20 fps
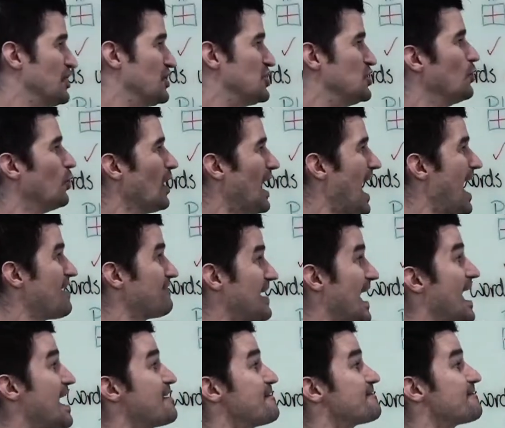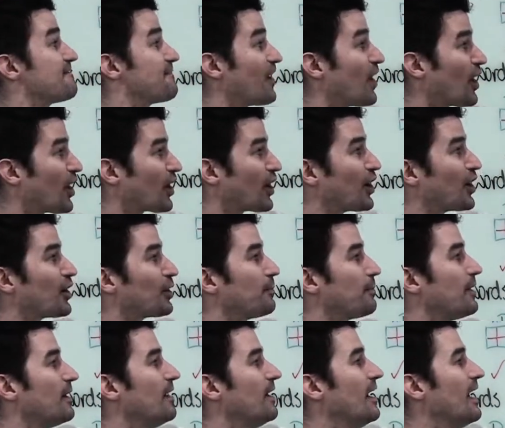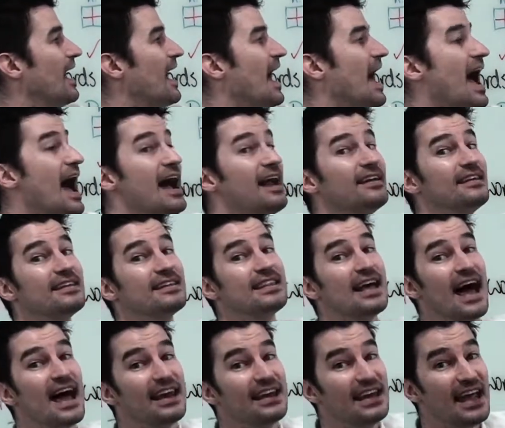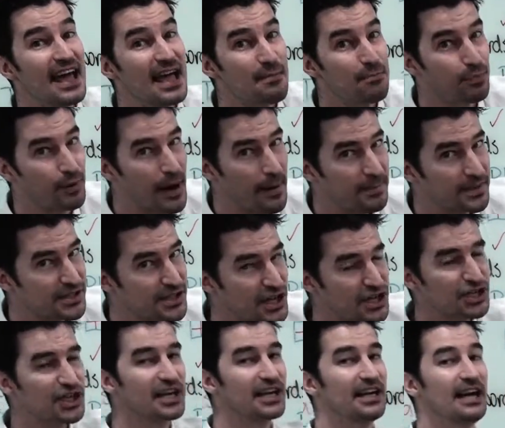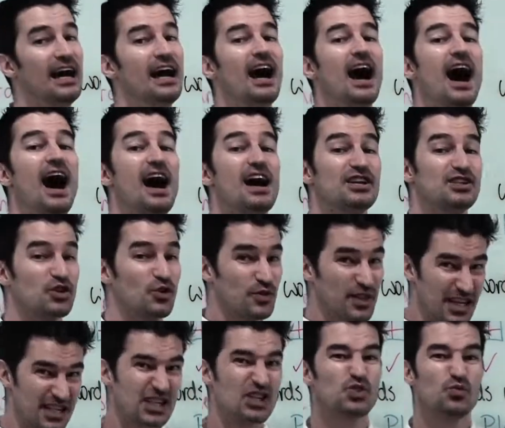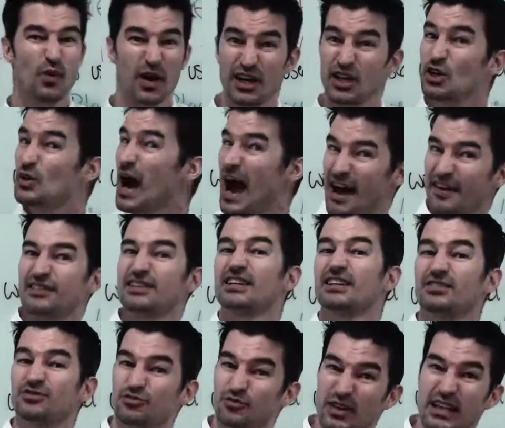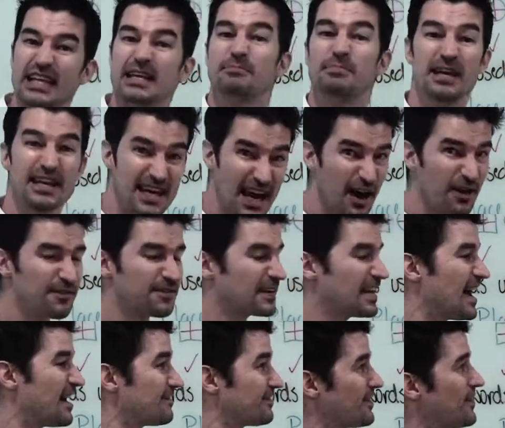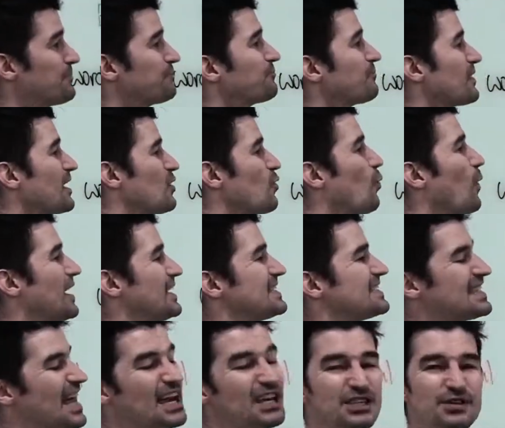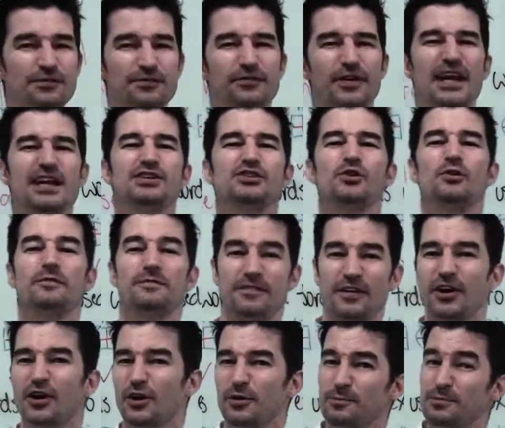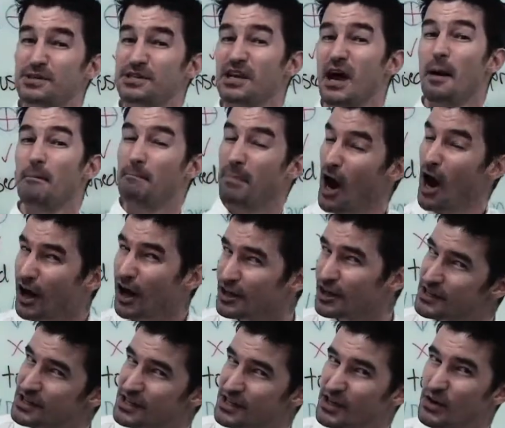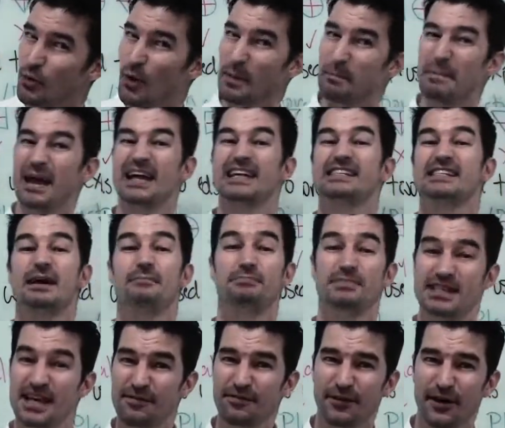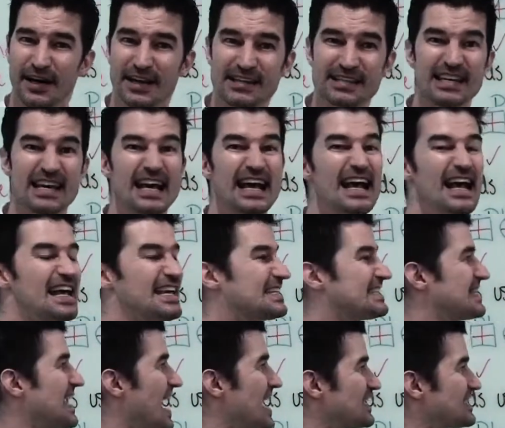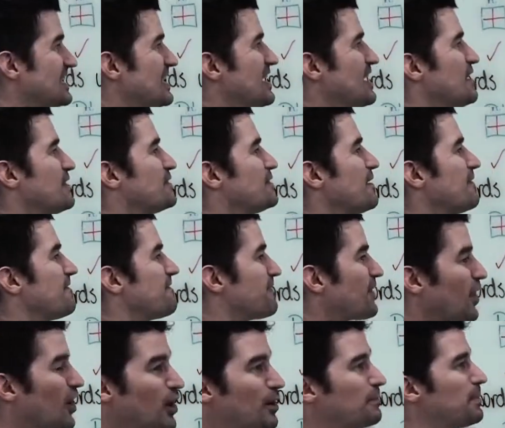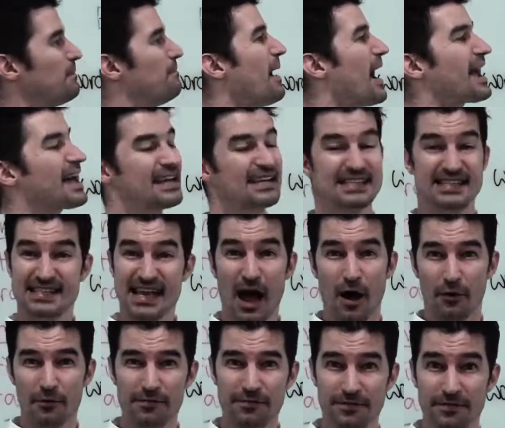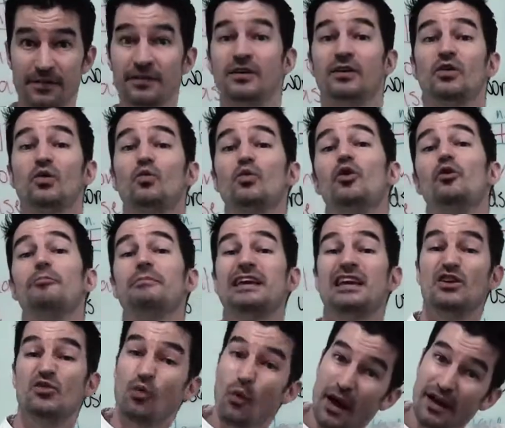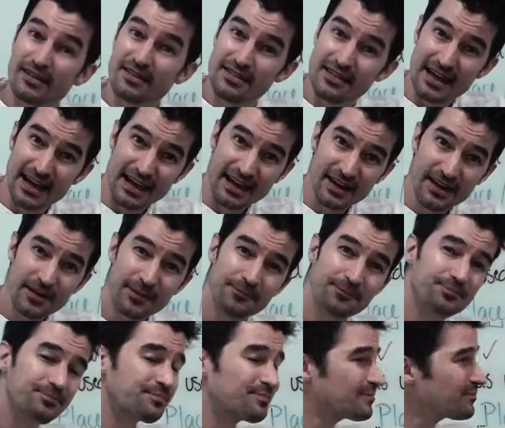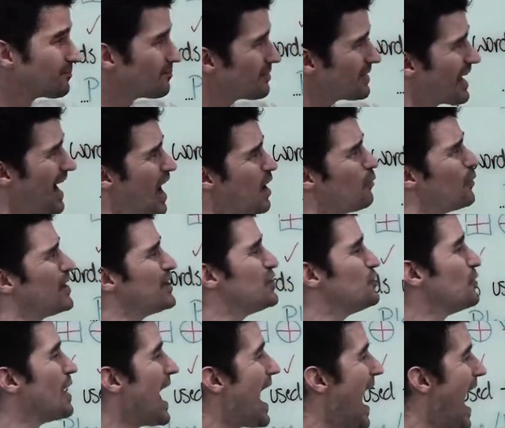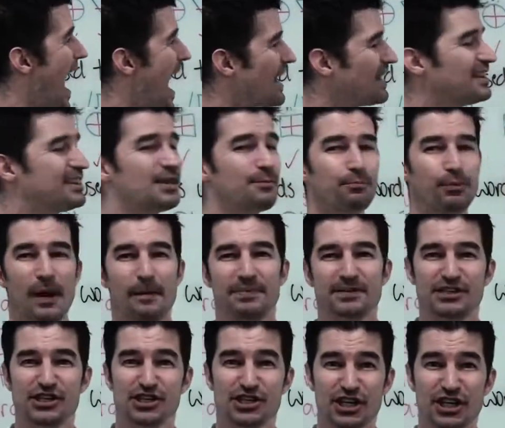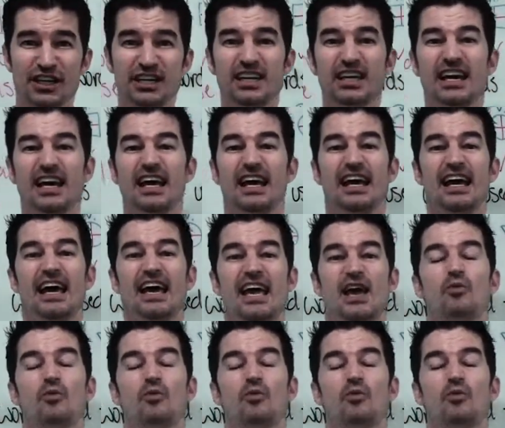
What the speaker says: you will have a verb and then a preposition. So this is one you have to really be careful of. What sets phrasal verbs apart, what makes them different, is that the verb by itself will mean one thing, And when you add the preposition, it